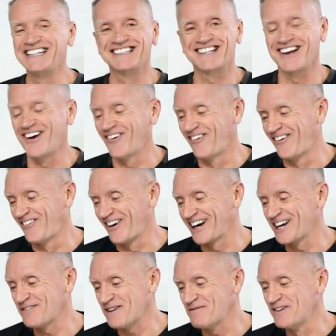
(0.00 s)
and so
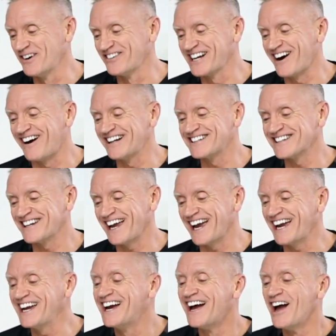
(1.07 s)
we're going to be moving on
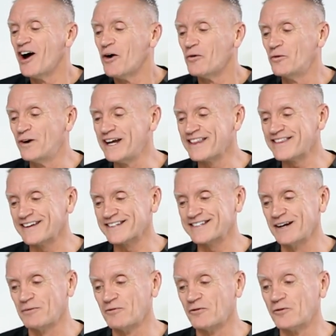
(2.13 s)
today with
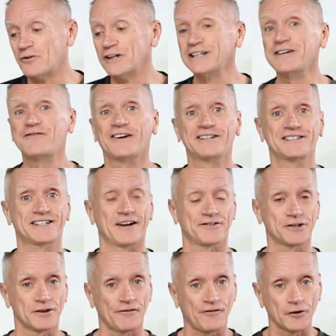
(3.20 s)
some really fun
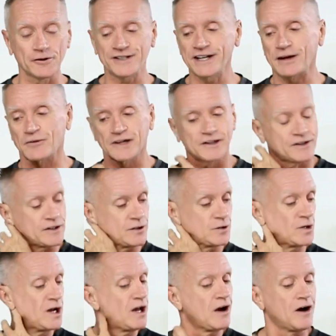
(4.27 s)
stuff. So the first thing I want to
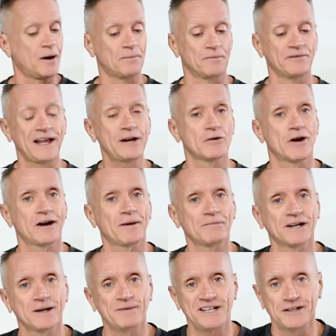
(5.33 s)
do um, later on,
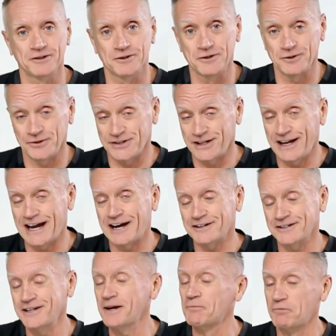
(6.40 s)
I'm going to be introducing
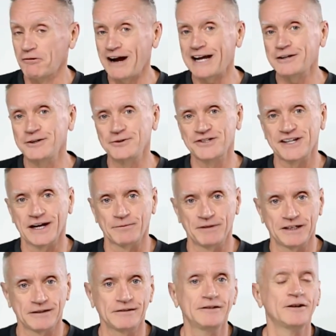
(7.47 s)
actually a brand new
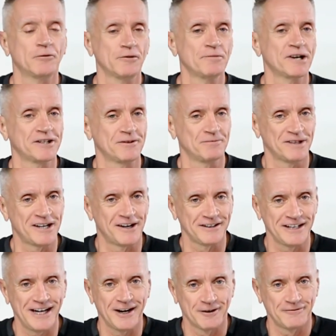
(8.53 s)
segment. You know, we've been,
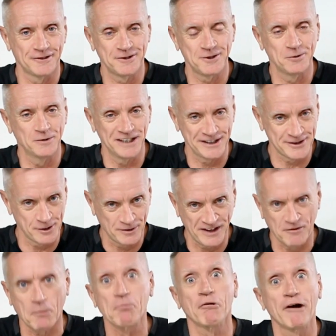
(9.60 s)
on the air for two weeks, so
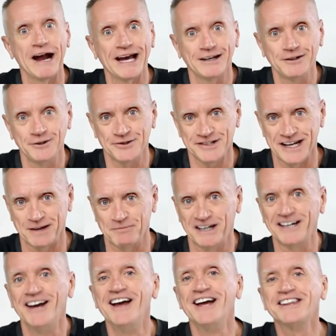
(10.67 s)
we have a brand new
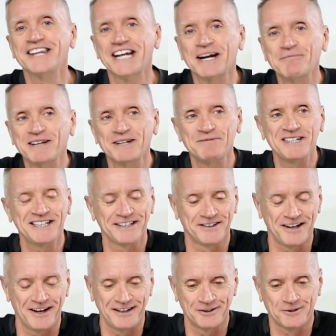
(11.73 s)
segment that I'm going to be
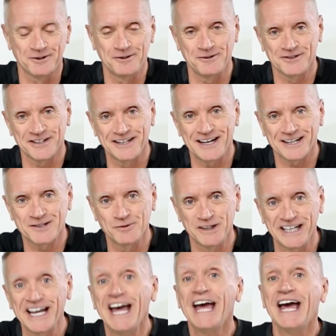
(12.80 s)
in, introducing next
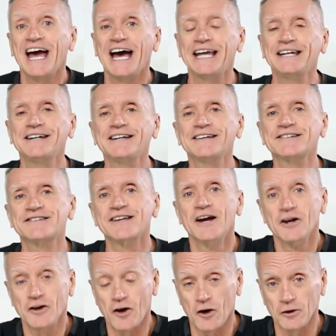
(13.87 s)
week, and it is
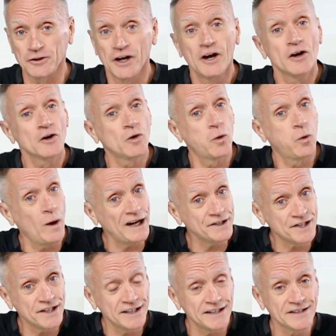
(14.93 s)
called
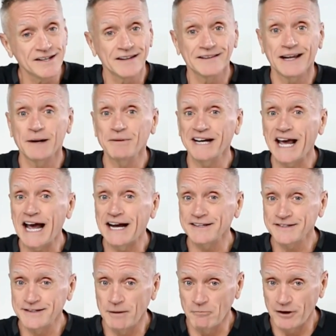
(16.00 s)
questions that I'm going to
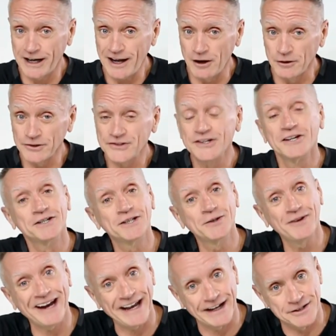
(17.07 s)
ask someone else
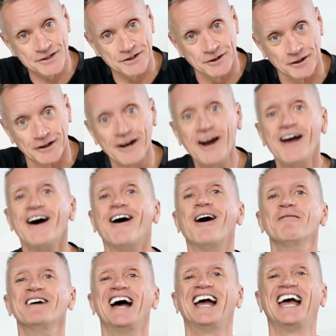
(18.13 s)
to answer.
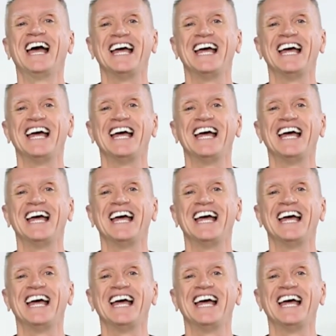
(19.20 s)
Um,